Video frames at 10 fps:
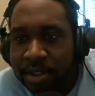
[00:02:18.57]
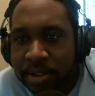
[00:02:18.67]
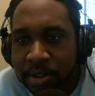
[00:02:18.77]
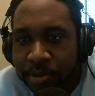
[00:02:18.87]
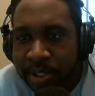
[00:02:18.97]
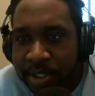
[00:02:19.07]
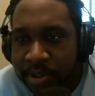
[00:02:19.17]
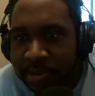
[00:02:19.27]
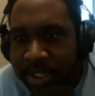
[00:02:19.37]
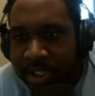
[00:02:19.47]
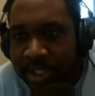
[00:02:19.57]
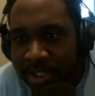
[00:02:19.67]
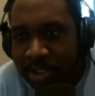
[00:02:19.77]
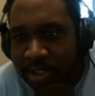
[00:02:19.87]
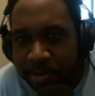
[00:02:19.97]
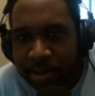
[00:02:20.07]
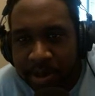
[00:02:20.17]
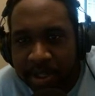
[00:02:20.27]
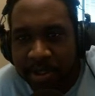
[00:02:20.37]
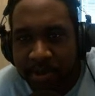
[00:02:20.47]
loops and iteration is so
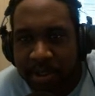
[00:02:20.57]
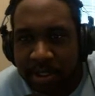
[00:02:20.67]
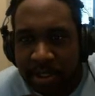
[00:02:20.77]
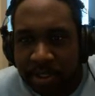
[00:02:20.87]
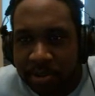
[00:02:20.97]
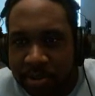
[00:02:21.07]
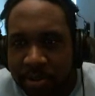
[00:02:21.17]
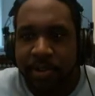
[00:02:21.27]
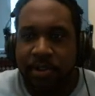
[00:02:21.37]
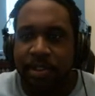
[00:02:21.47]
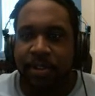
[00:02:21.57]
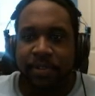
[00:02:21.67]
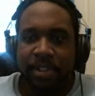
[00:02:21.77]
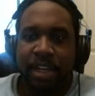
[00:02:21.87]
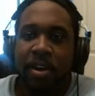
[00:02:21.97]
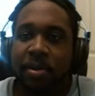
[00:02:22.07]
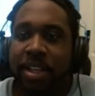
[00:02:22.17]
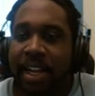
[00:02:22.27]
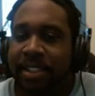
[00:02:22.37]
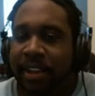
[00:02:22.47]
important, as well as control flow and stuff like that. Oh
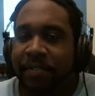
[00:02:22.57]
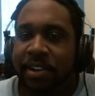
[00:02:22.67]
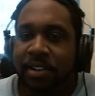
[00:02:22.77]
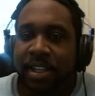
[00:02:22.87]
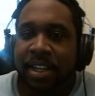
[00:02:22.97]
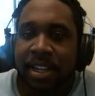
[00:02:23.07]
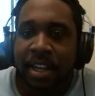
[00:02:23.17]
yeah, definitely.